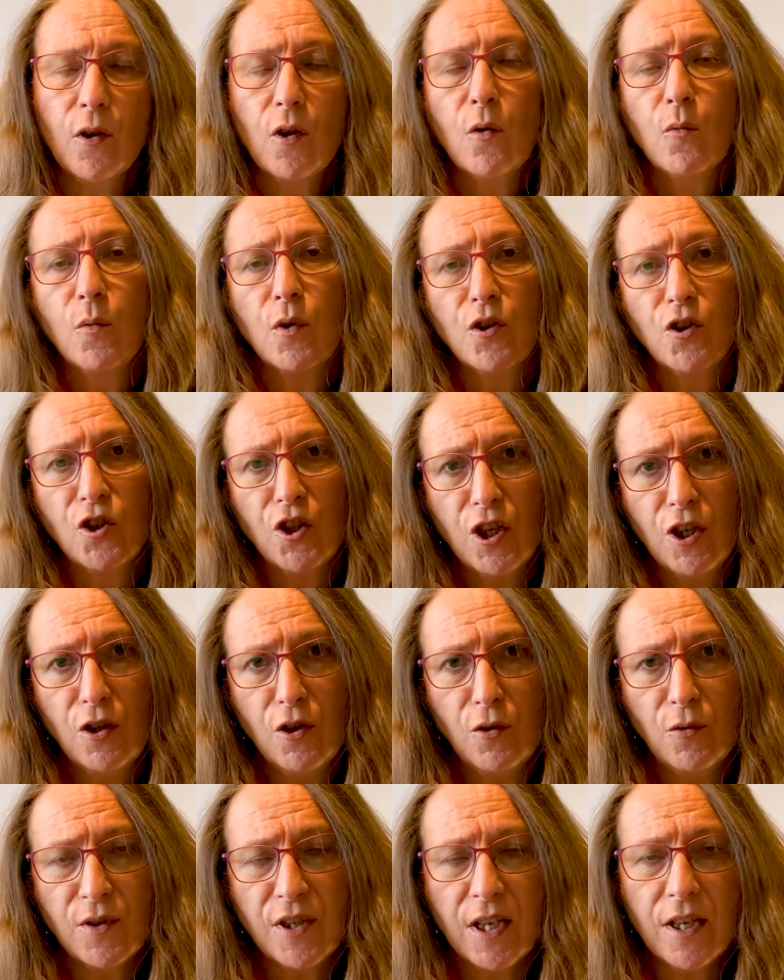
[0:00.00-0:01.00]
which she
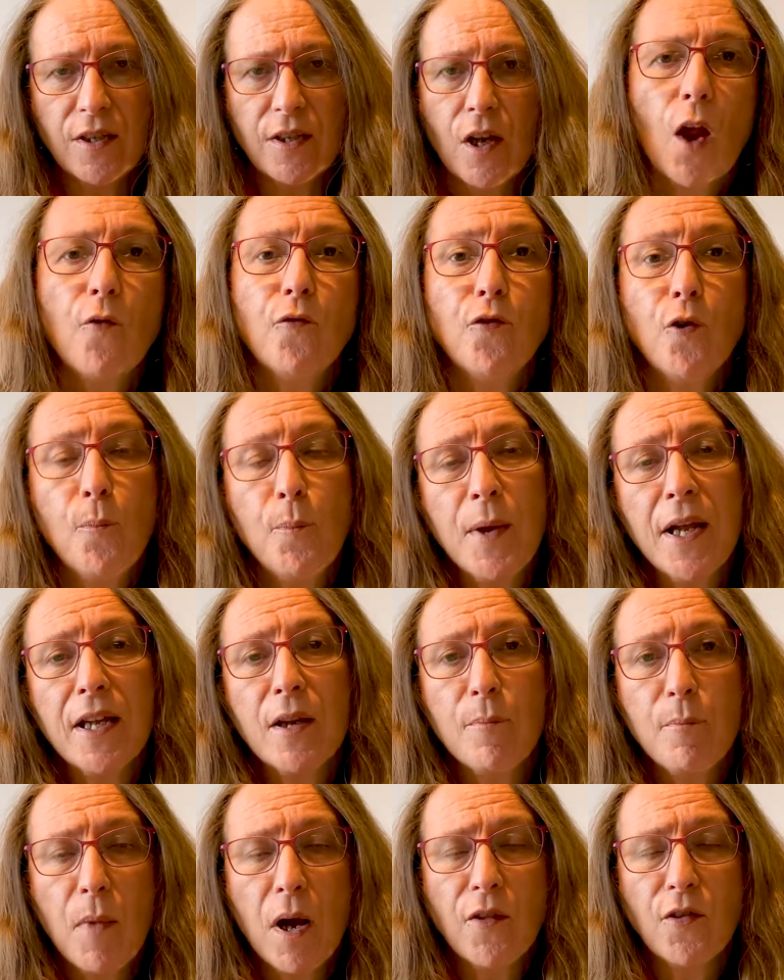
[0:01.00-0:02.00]
loses, from being a
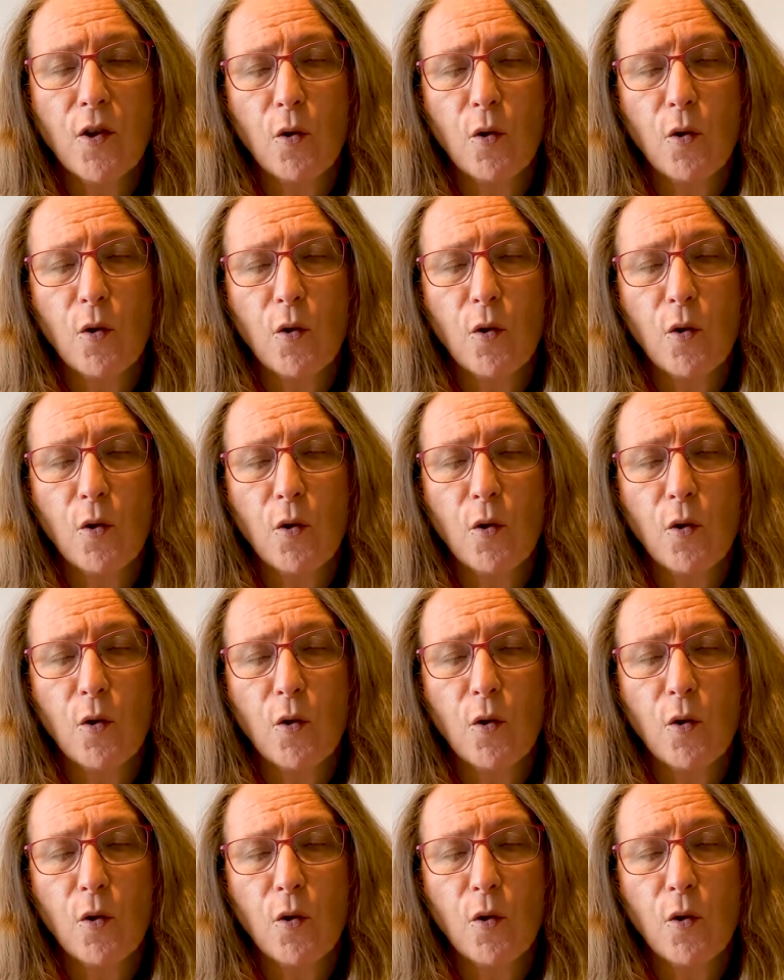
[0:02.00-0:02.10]
mother,